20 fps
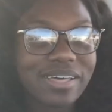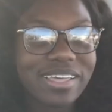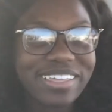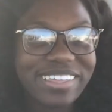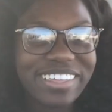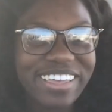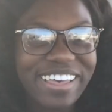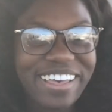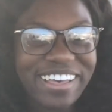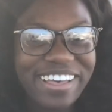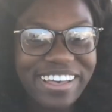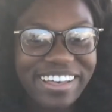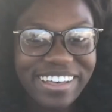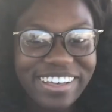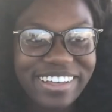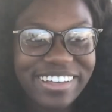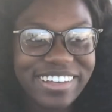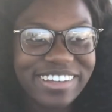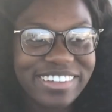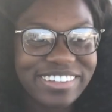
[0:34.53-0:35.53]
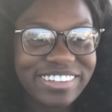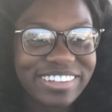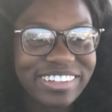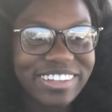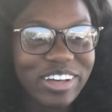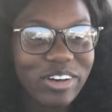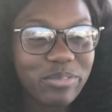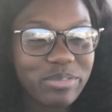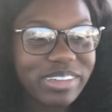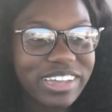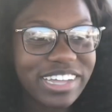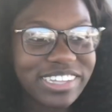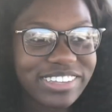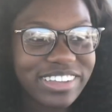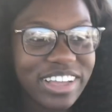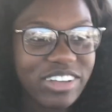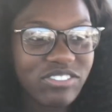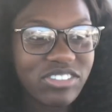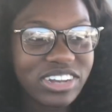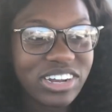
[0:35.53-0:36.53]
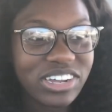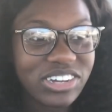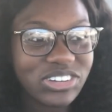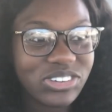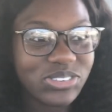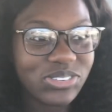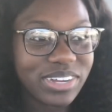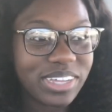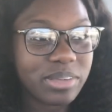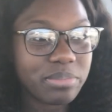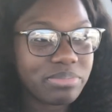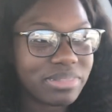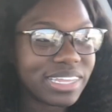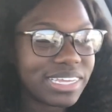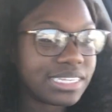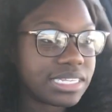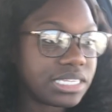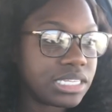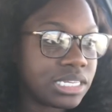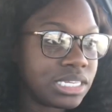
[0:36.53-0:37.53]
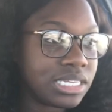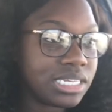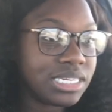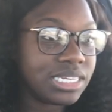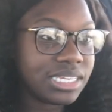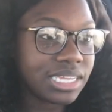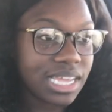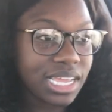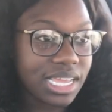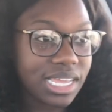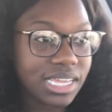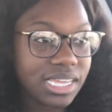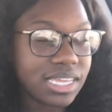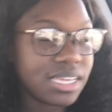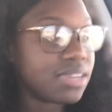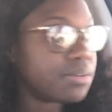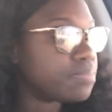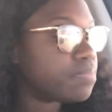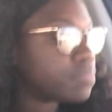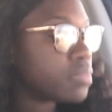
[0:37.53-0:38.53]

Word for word: But yeah, hope you guys are having a great, blessed day.